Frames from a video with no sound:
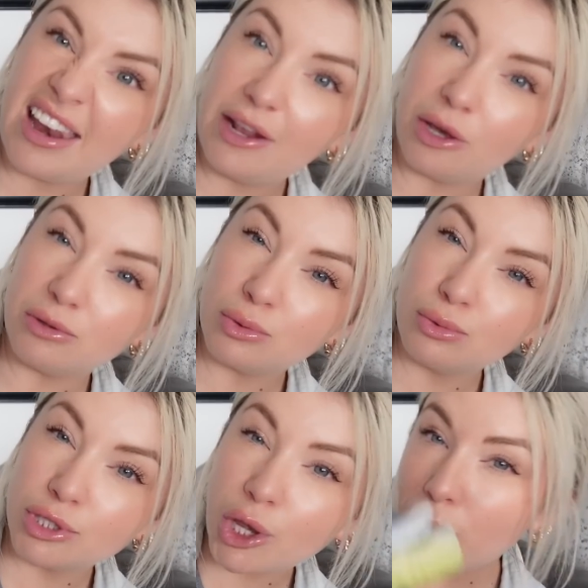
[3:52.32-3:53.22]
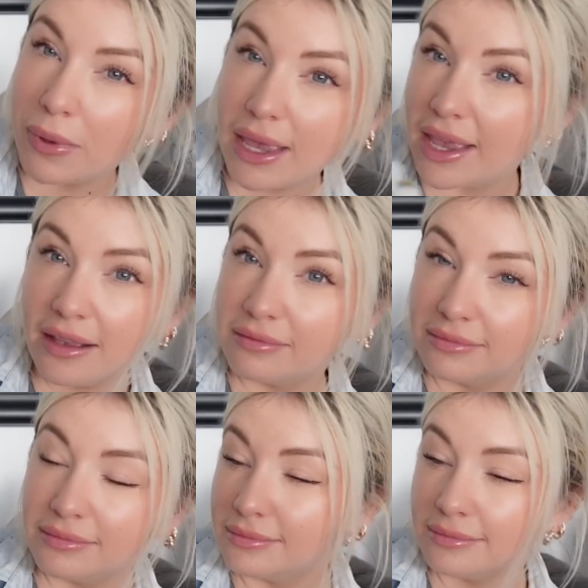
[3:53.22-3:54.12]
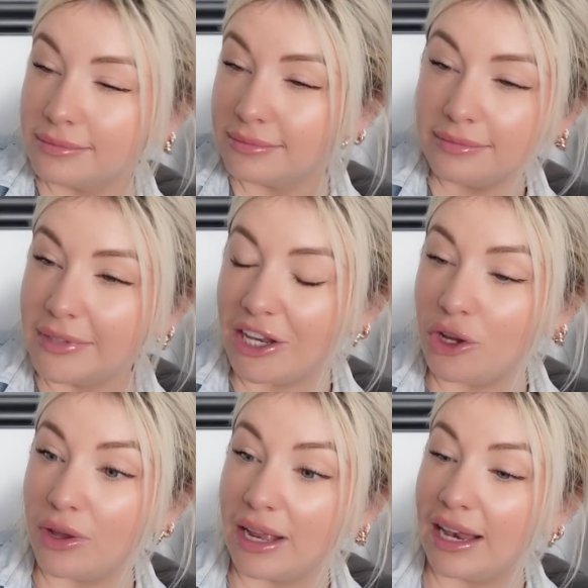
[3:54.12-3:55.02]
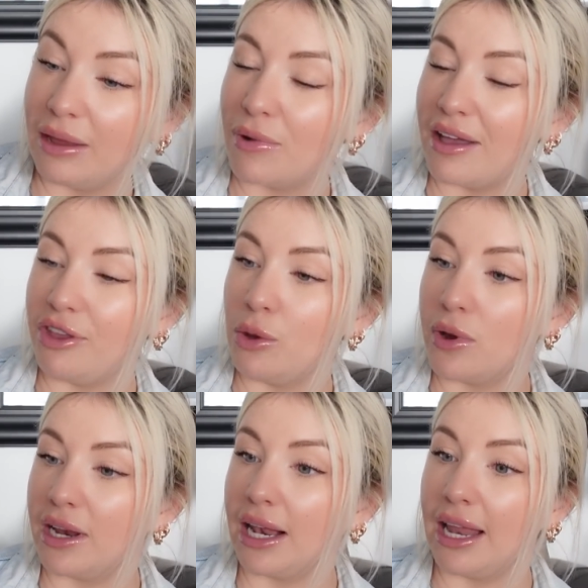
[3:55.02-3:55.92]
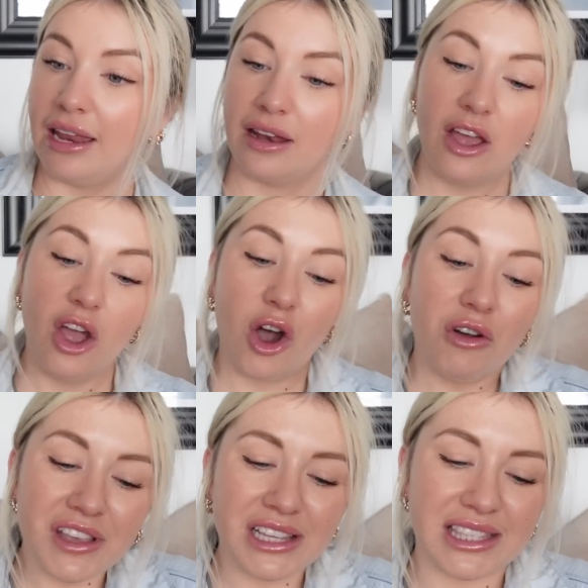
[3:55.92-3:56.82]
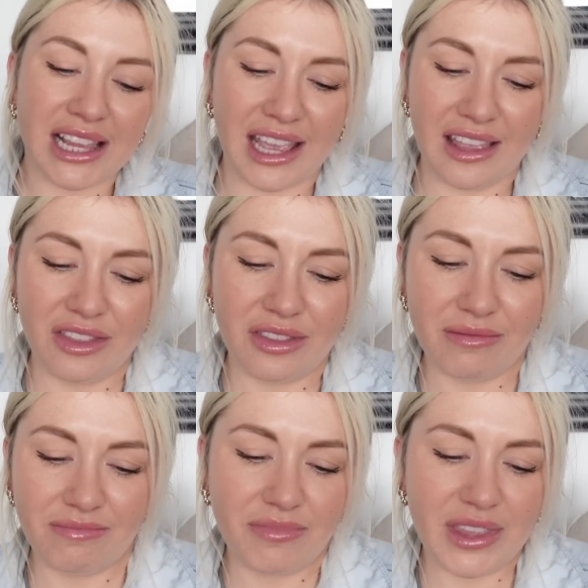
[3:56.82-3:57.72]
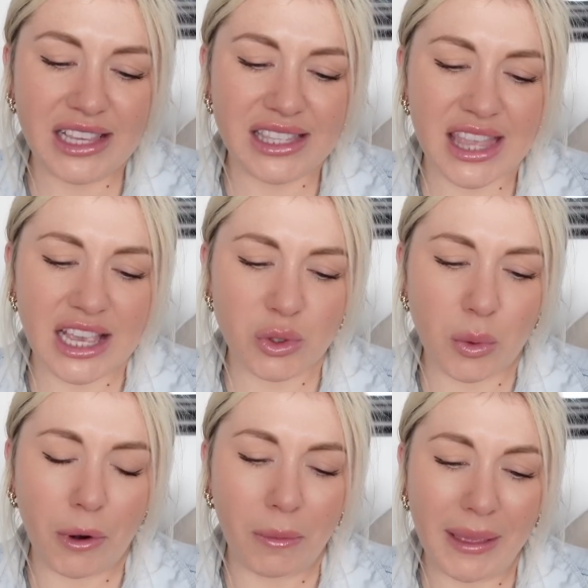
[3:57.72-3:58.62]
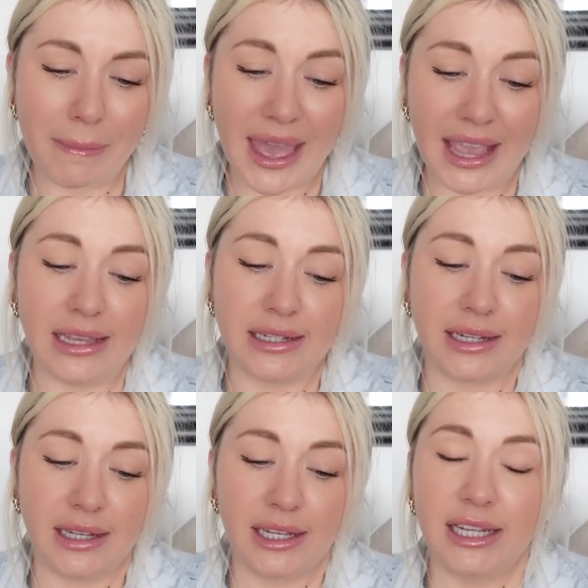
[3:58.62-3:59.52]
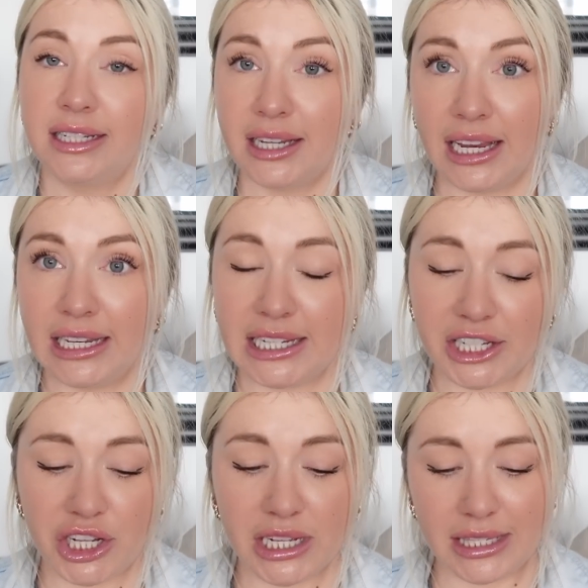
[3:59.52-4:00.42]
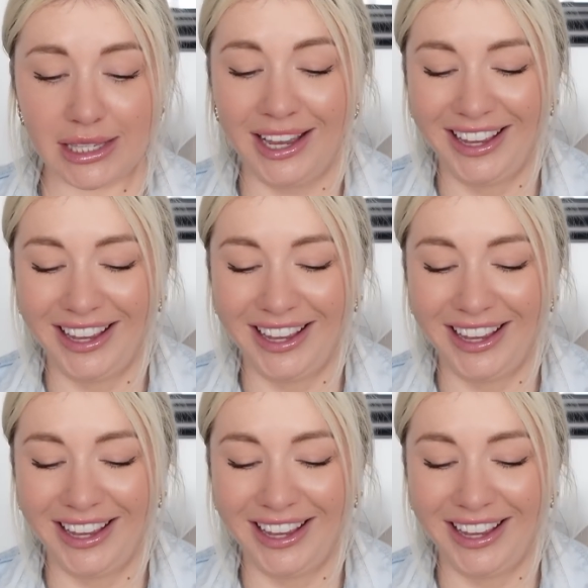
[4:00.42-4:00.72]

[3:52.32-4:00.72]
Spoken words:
it goes all soapy, and you can clean whatever you want to clean. Obviously, these things were probably made to clean dishes